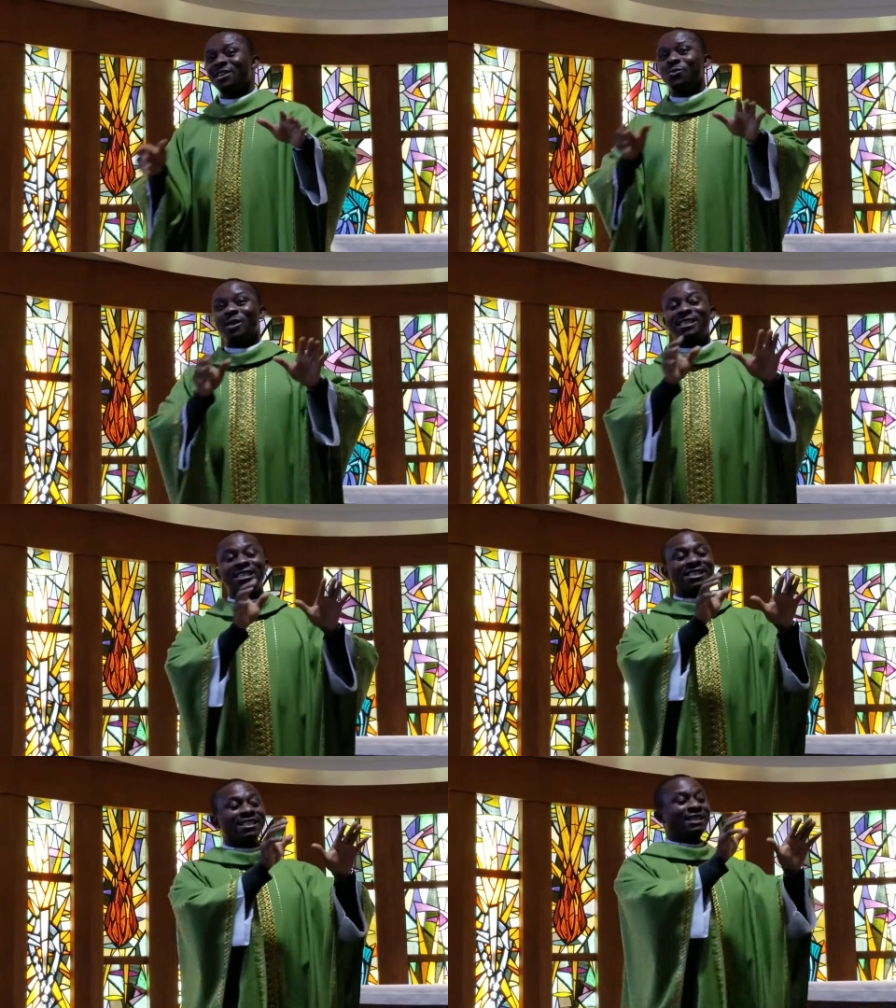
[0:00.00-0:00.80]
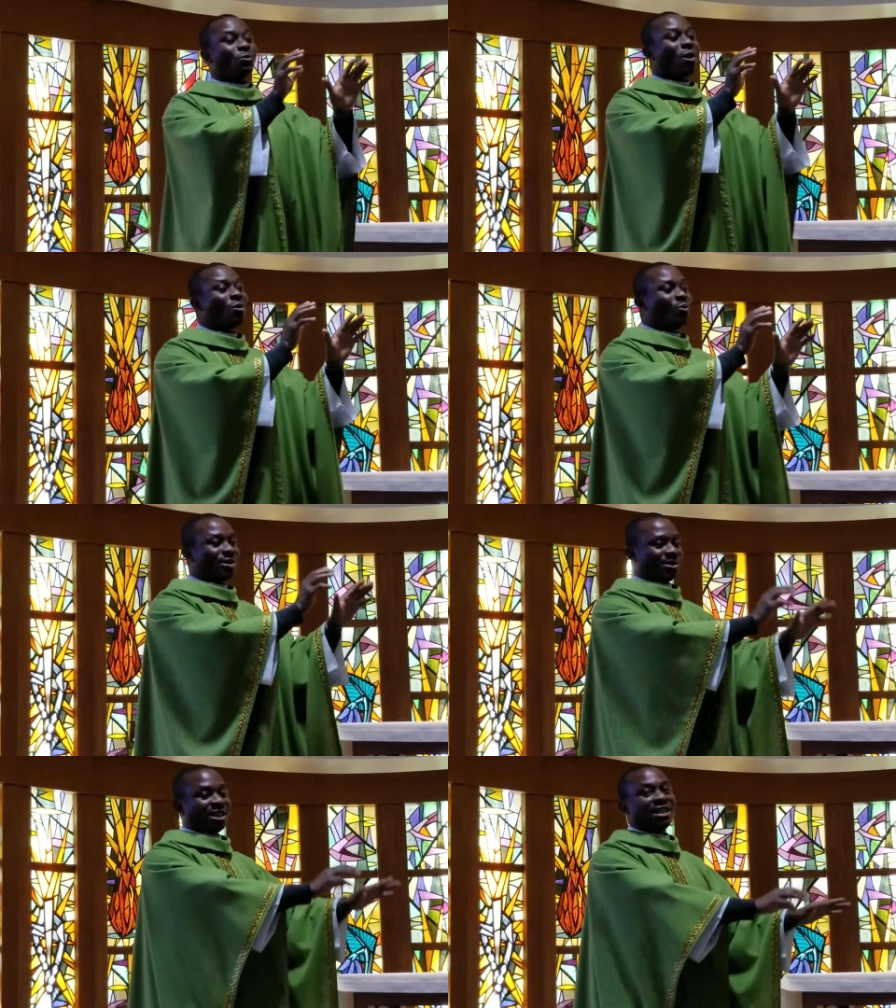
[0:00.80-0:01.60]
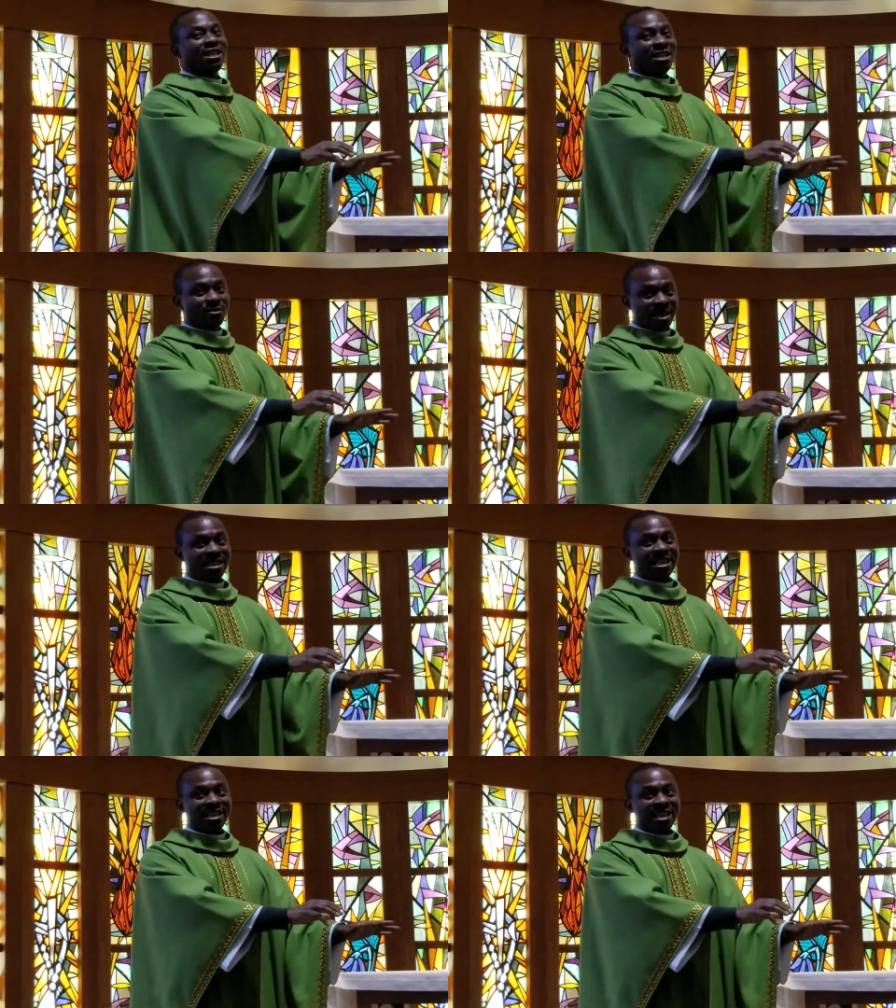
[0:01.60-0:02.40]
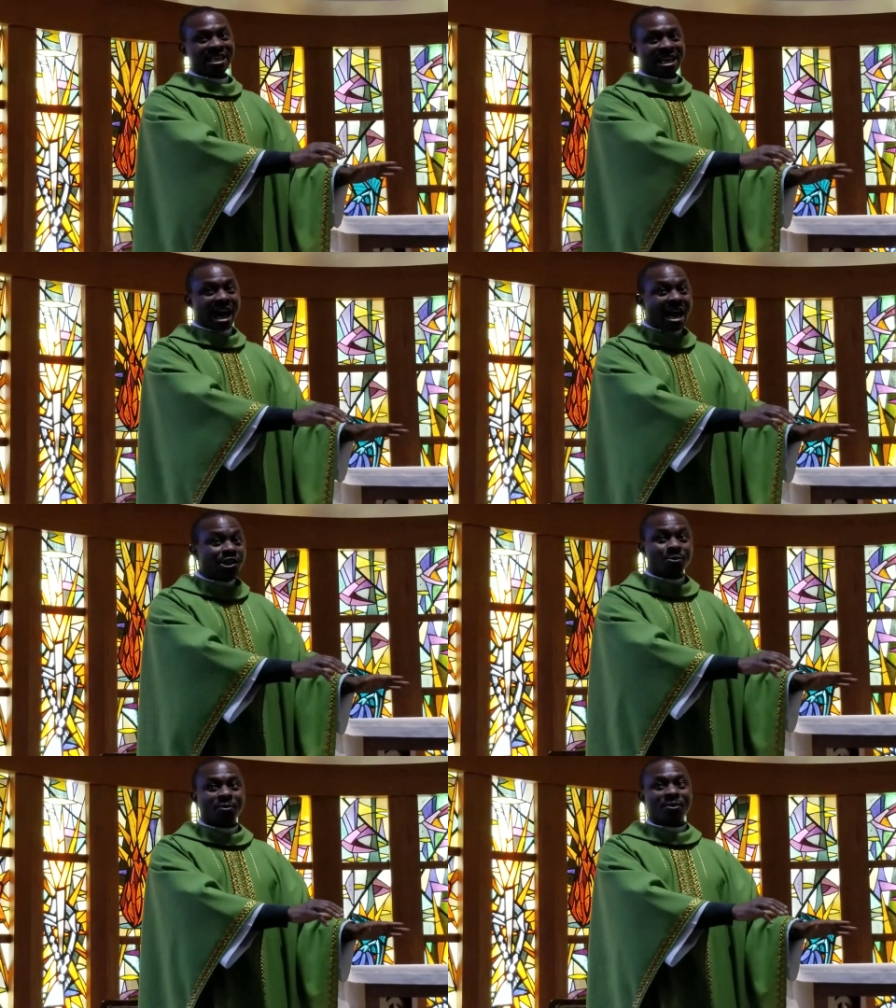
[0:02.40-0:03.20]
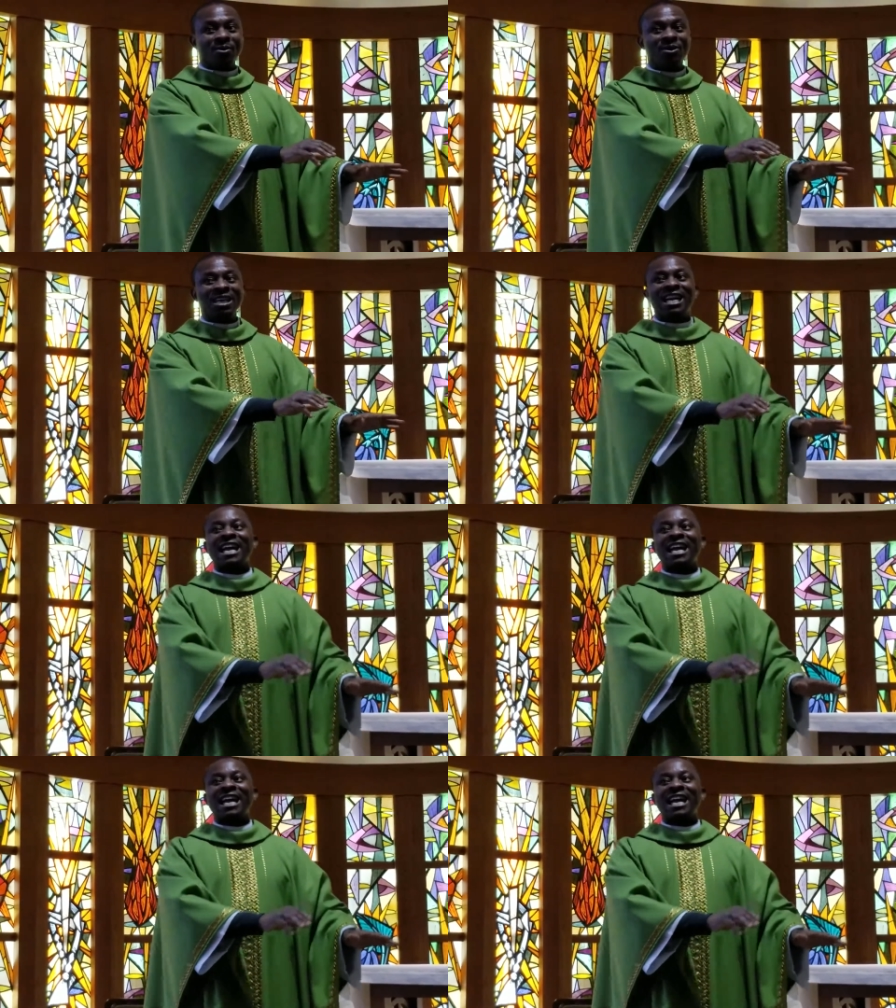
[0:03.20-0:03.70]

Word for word: which is the one we see in the reading in the gospel,